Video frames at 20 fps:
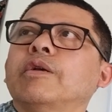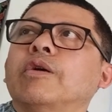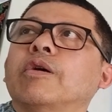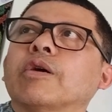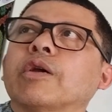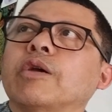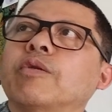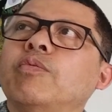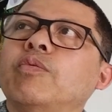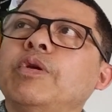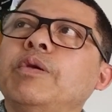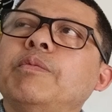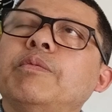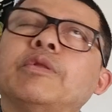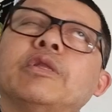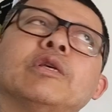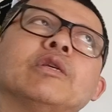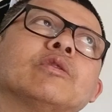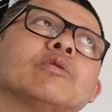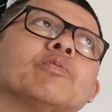Okay,
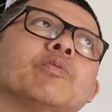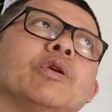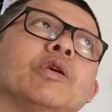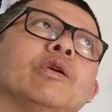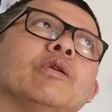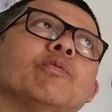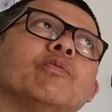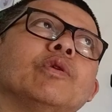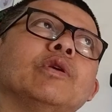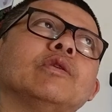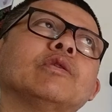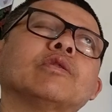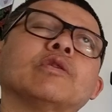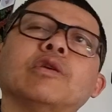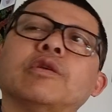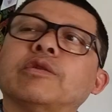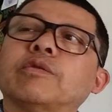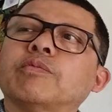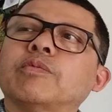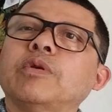this week
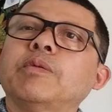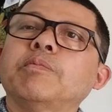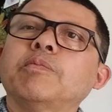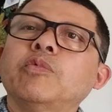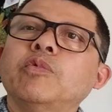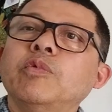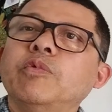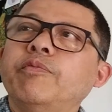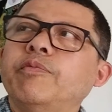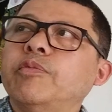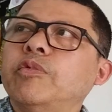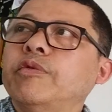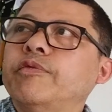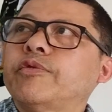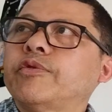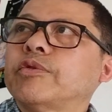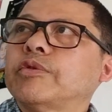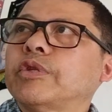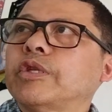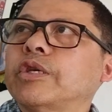we move
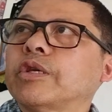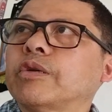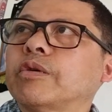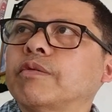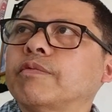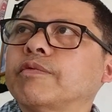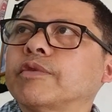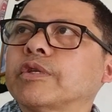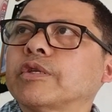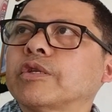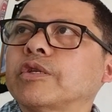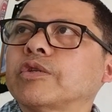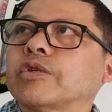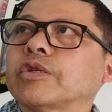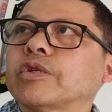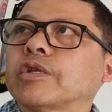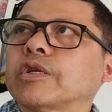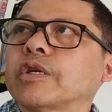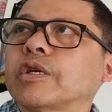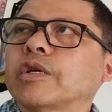to the
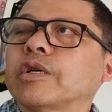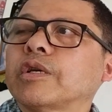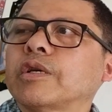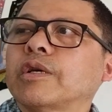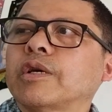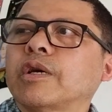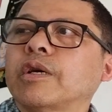conversation